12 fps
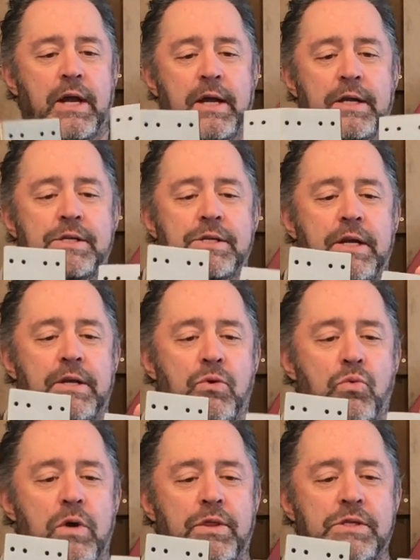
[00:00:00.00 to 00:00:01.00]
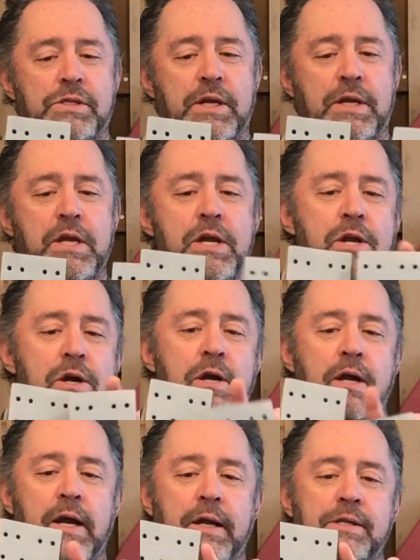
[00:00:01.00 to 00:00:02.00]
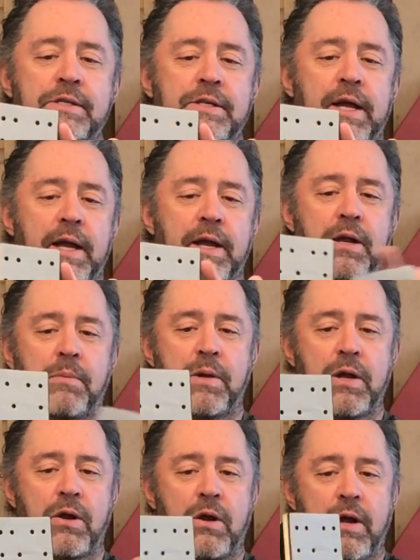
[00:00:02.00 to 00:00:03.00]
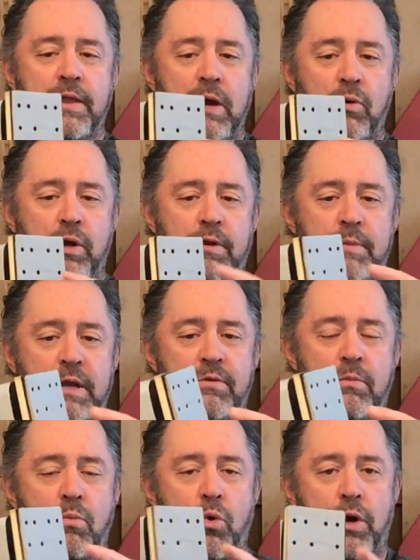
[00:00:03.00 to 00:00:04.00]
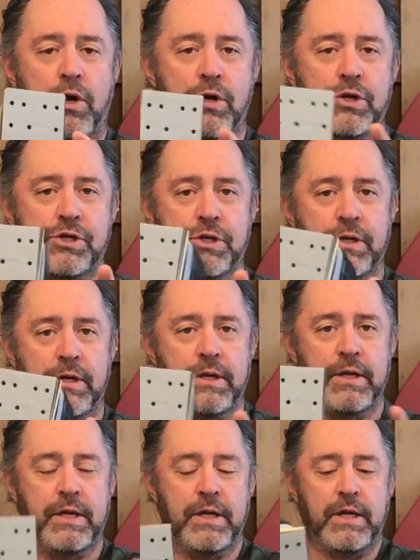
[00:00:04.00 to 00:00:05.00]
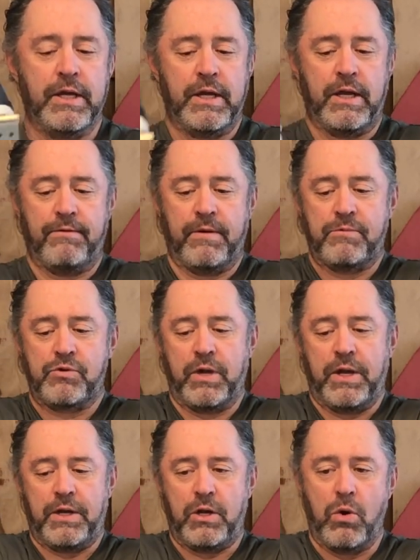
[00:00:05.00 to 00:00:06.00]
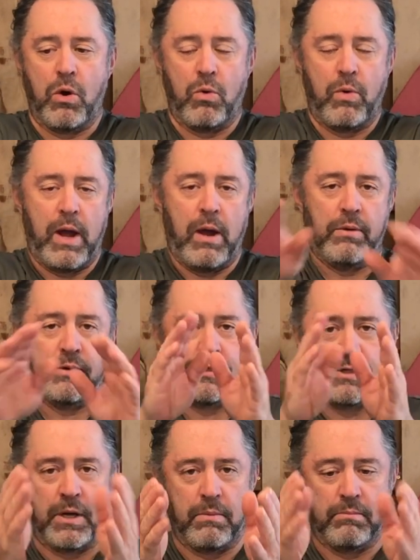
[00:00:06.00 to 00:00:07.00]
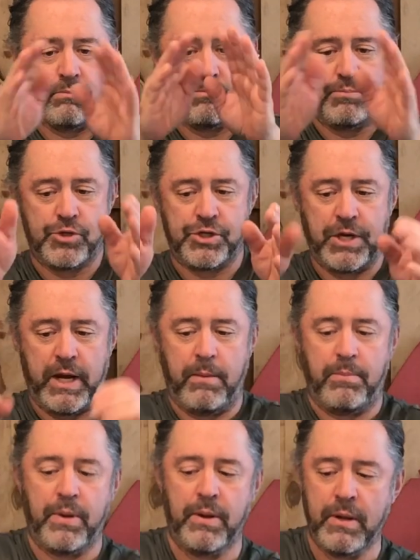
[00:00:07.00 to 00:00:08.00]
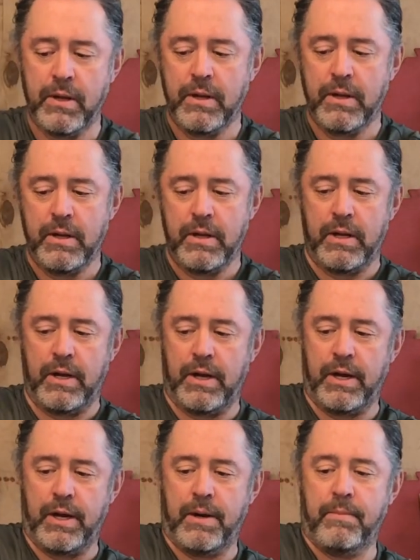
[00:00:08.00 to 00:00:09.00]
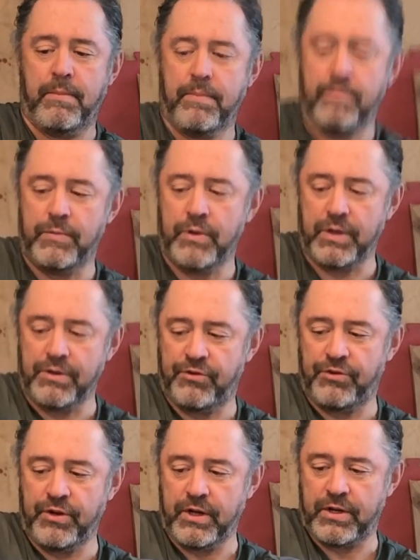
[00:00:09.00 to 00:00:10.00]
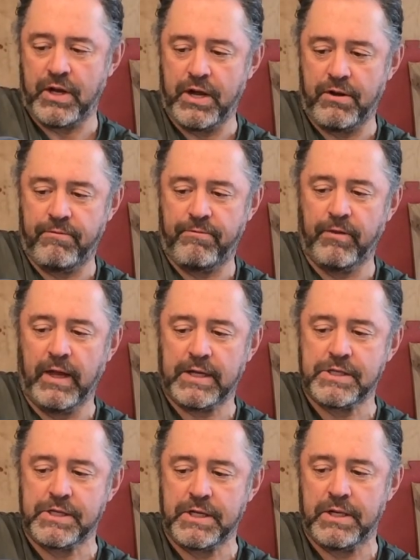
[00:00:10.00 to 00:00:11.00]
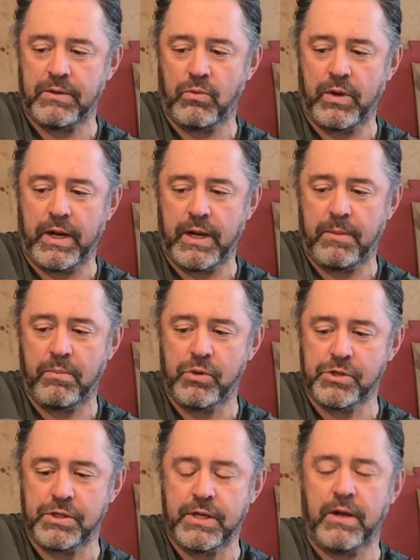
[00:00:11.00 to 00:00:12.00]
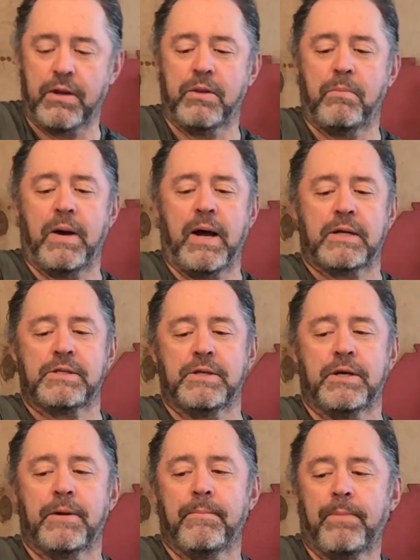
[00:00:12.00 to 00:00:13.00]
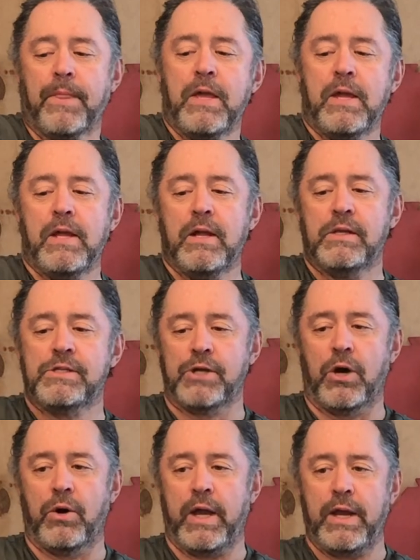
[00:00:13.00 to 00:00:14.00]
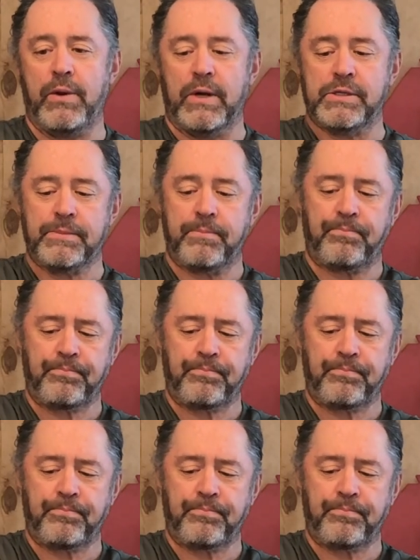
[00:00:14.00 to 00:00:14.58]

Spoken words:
can take the one that's on here, I can stack it up here, and that will give me even more cushion if I'm trying to go around some shape. You can see it kind of flexing when I push it down on the box there. So anyways,